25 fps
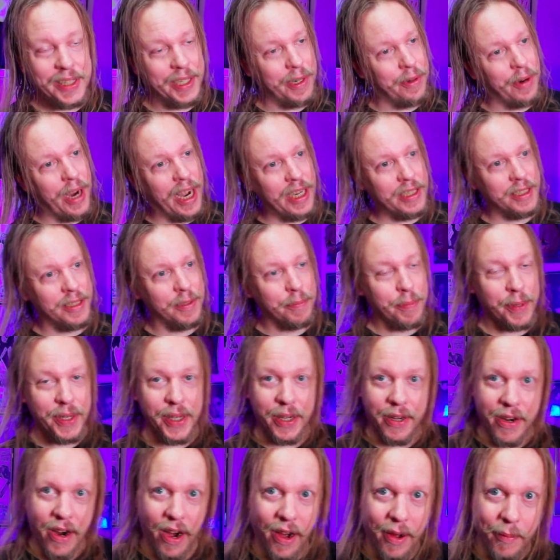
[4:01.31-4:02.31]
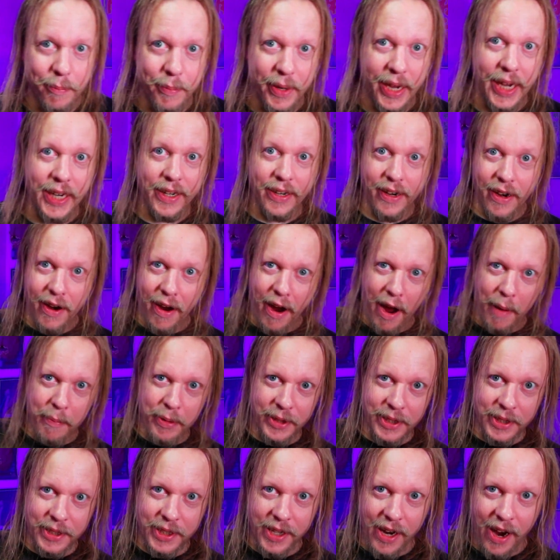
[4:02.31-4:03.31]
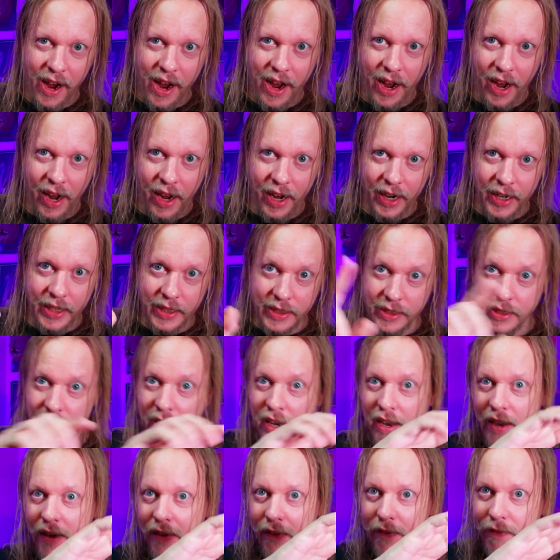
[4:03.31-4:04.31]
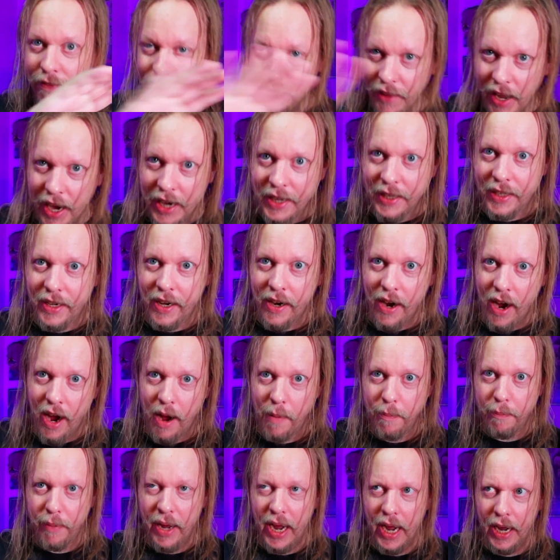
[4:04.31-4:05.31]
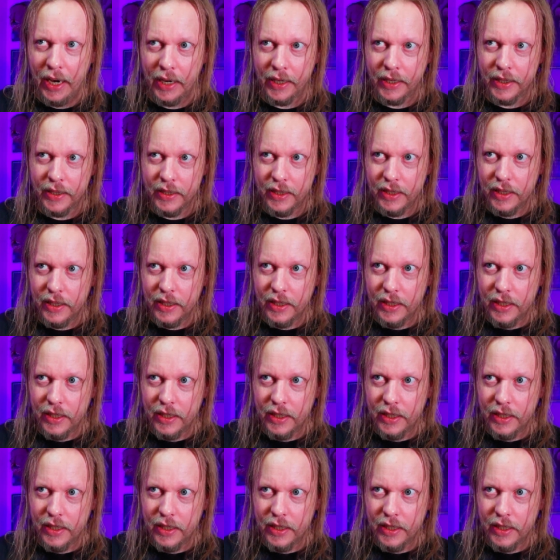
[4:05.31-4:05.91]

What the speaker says: there has to be combat up in the skies. Flight combat. I'm